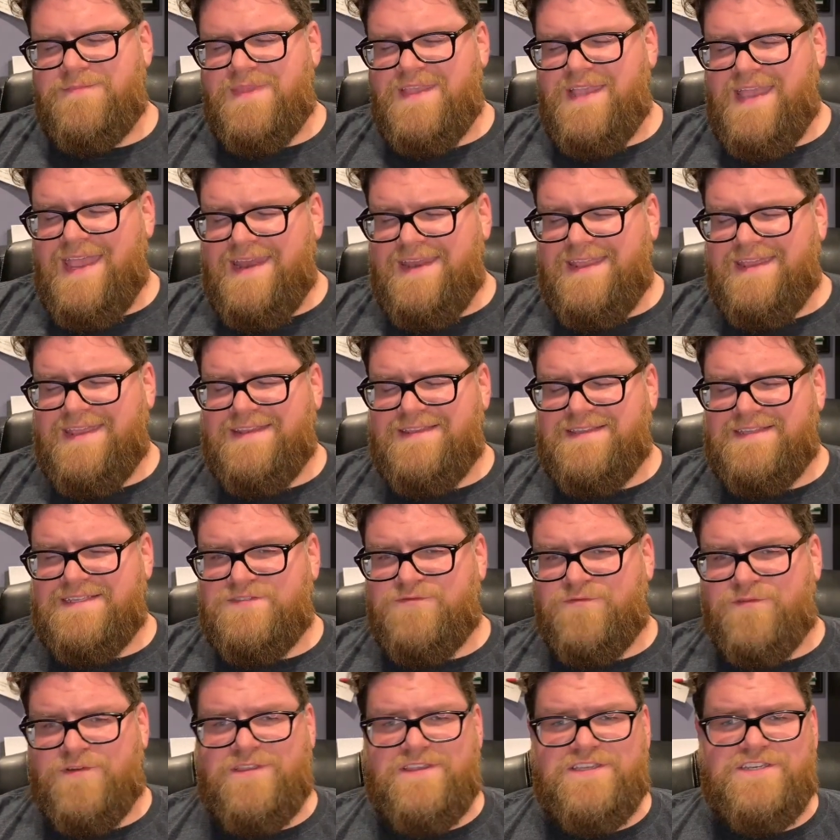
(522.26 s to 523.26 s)
And in
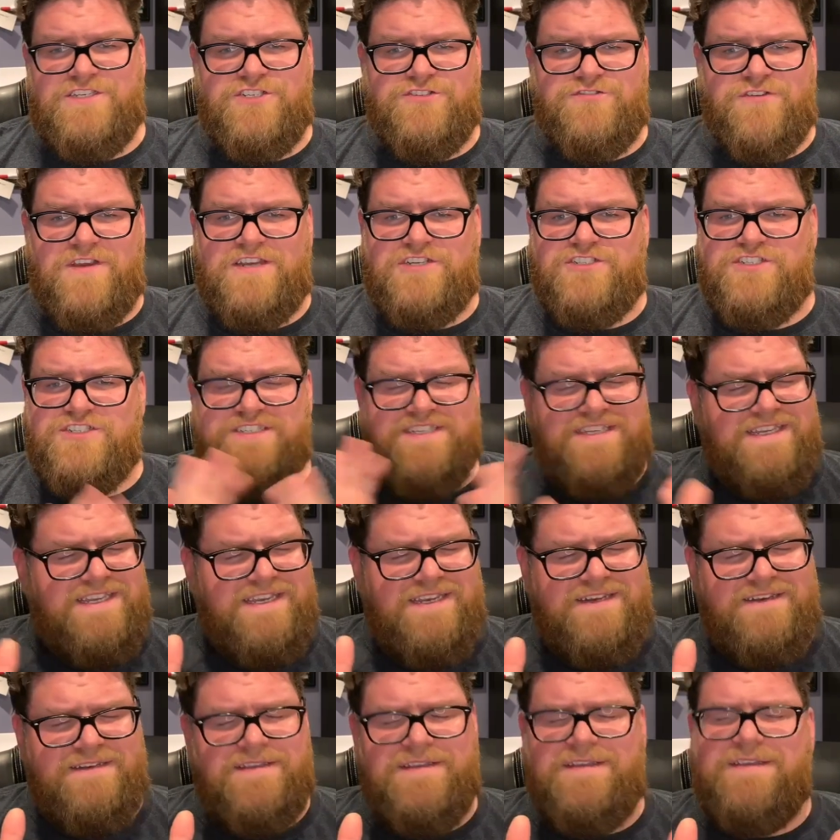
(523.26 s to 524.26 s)
this really strange
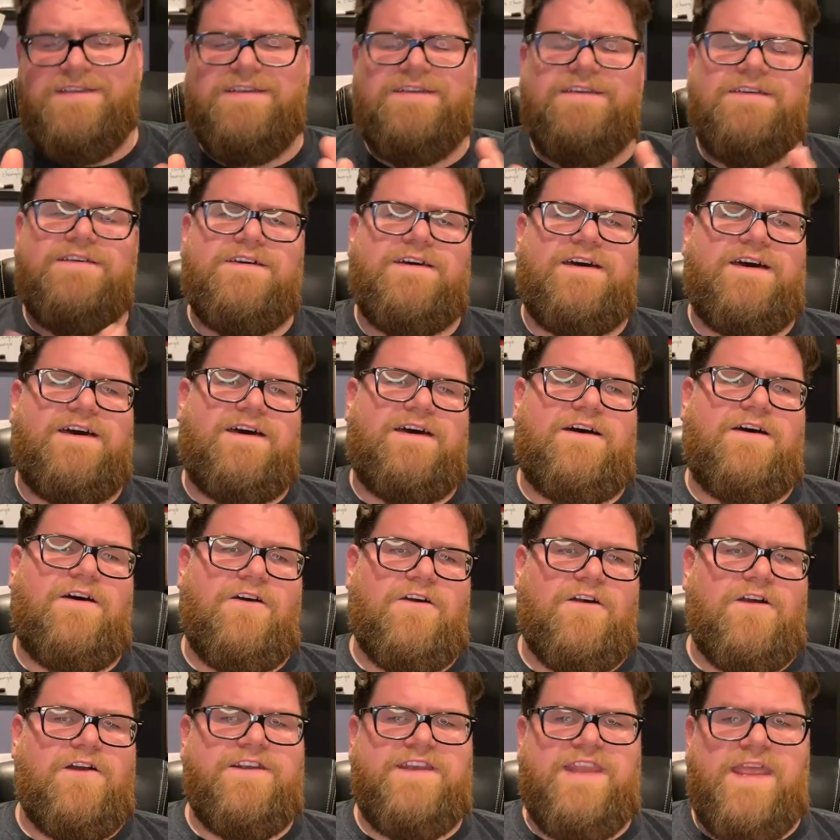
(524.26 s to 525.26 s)
scene,
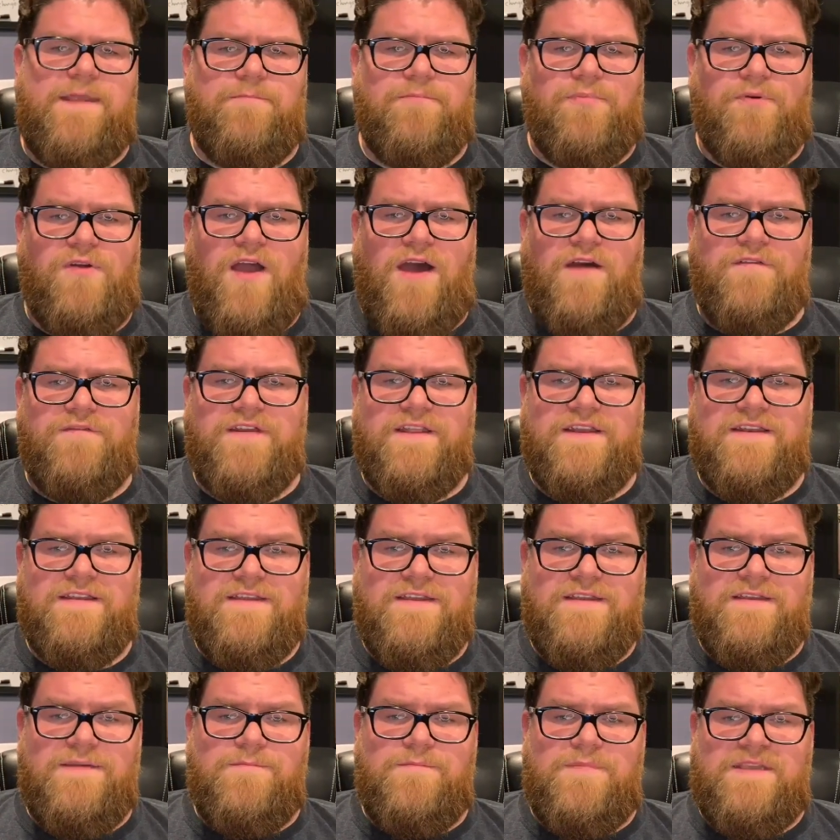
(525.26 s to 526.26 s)
our unnamed prophet
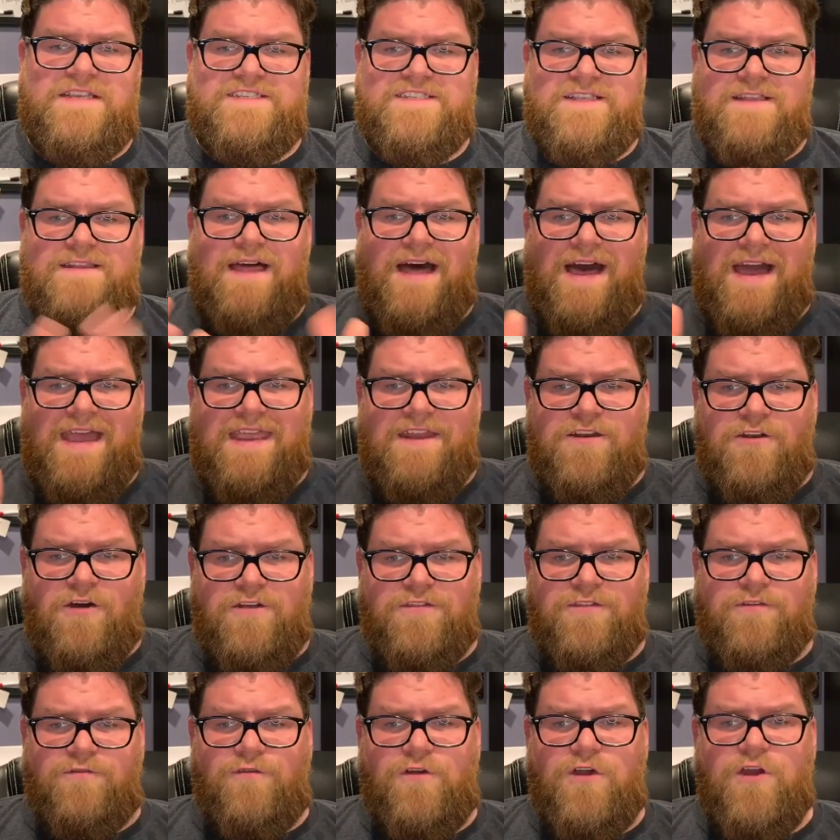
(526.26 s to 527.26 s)
meets a lion
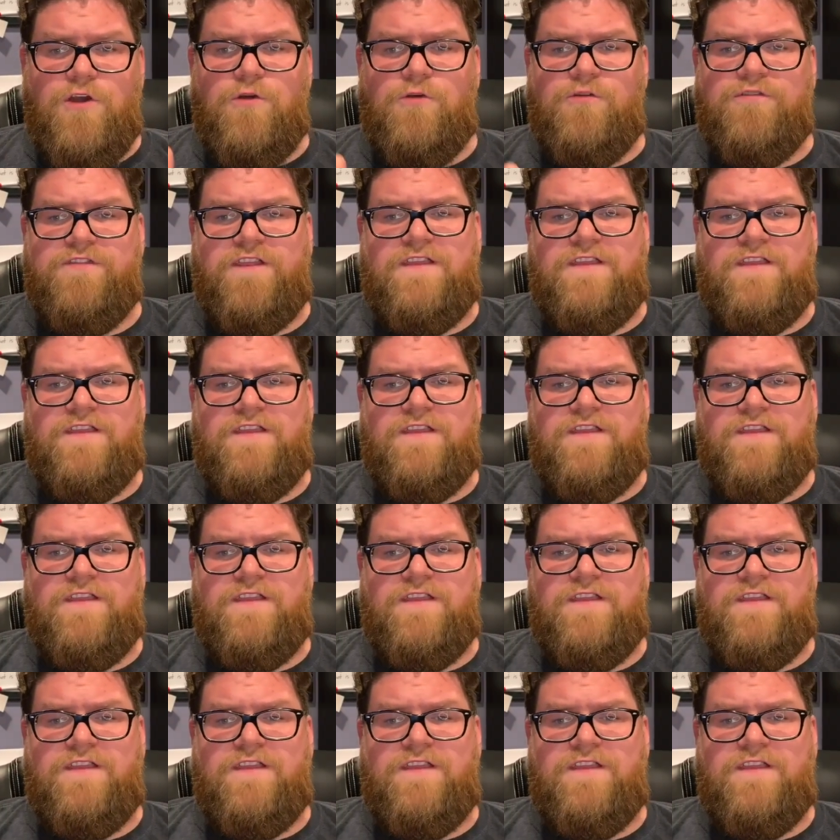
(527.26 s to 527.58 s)
on the road.